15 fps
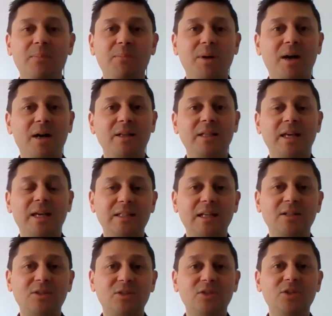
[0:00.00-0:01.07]
part of that
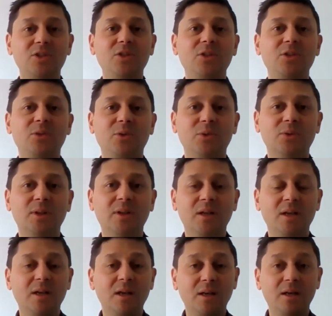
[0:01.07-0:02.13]
attention to
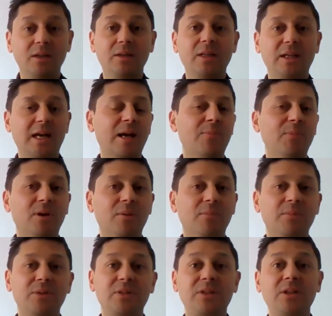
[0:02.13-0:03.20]
the camera,
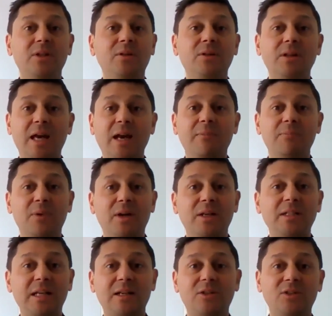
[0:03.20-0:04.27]
but still have my
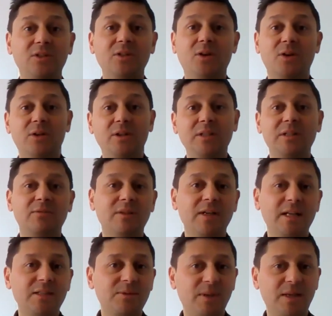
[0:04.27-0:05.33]
attention on
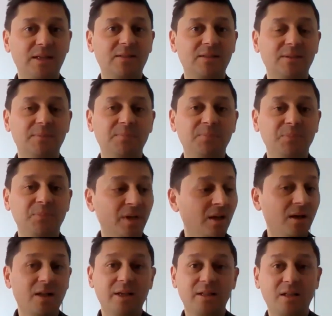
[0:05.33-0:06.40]
different aspects,
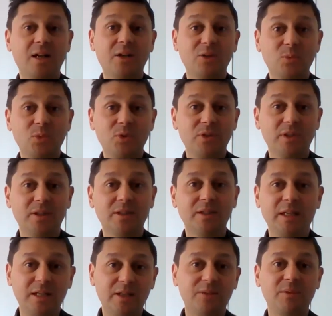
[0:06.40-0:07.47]
like the glass of water
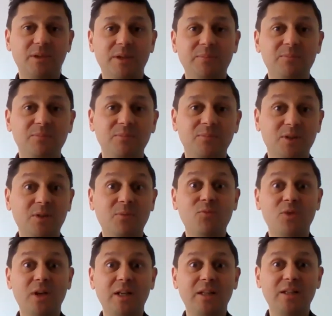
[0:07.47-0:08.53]
here, because I'm
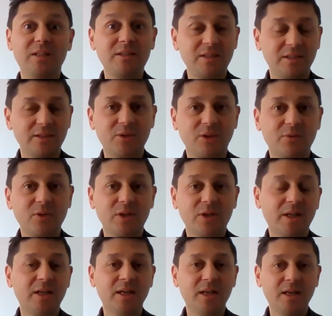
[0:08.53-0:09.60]
really thirsty. So I've got
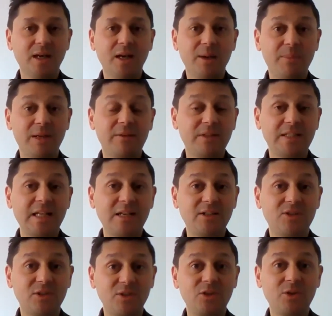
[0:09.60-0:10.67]
a bit of
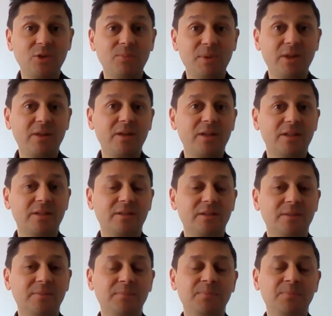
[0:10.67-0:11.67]
attention to my thirst.